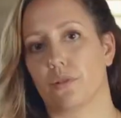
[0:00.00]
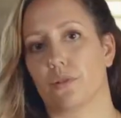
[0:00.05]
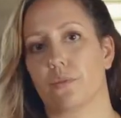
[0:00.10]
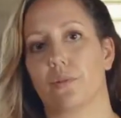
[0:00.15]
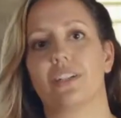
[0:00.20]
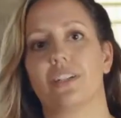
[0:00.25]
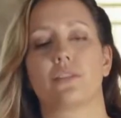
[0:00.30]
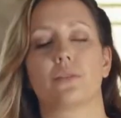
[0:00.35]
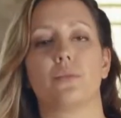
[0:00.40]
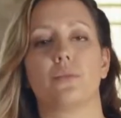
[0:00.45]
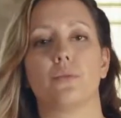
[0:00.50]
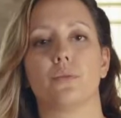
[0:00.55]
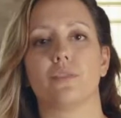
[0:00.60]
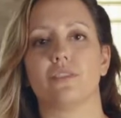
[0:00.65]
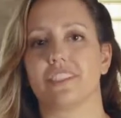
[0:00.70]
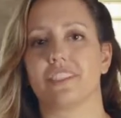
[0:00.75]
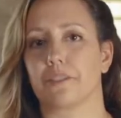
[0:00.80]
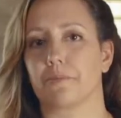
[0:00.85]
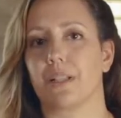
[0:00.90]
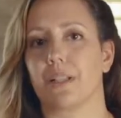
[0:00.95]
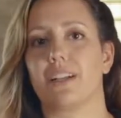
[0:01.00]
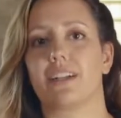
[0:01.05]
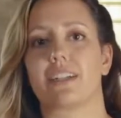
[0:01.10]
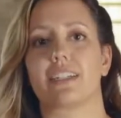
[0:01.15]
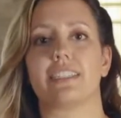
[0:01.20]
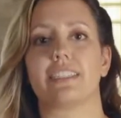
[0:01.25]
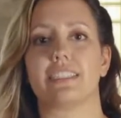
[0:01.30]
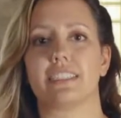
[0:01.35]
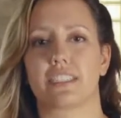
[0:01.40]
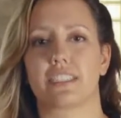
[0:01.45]
or what tools or
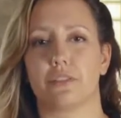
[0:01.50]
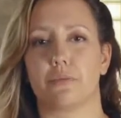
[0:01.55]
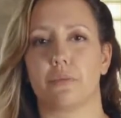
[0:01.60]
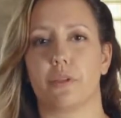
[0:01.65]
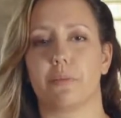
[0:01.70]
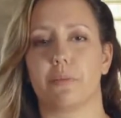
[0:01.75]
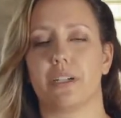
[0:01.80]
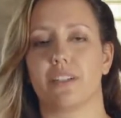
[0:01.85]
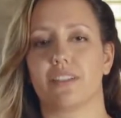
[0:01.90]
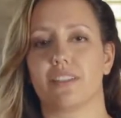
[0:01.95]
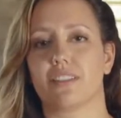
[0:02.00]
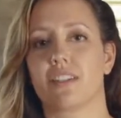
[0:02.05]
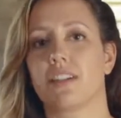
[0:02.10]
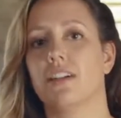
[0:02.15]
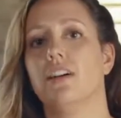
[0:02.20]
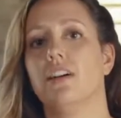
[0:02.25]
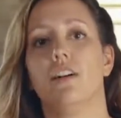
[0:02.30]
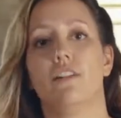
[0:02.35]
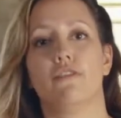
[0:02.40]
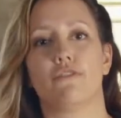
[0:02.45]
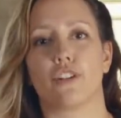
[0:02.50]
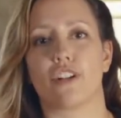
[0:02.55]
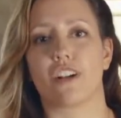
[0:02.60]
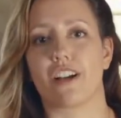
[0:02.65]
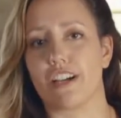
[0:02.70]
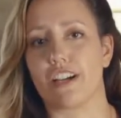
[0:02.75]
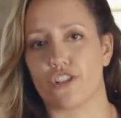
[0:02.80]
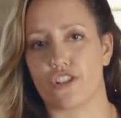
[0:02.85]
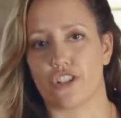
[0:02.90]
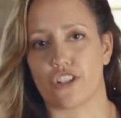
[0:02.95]
plugins could be built for our
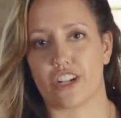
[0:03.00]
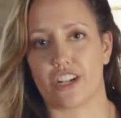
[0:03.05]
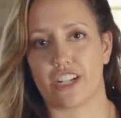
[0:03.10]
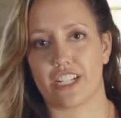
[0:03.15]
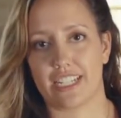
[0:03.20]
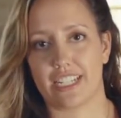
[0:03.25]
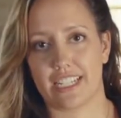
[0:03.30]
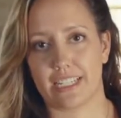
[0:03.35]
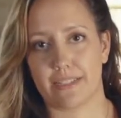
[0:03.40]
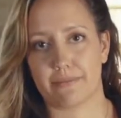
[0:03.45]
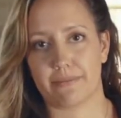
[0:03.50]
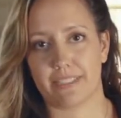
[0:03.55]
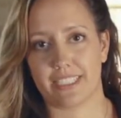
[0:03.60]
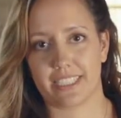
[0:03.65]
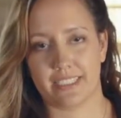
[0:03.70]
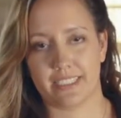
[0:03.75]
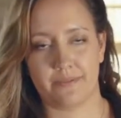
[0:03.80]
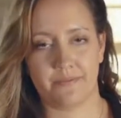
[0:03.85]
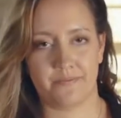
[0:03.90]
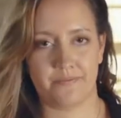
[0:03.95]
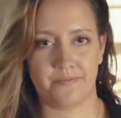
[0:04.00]
engineering teams.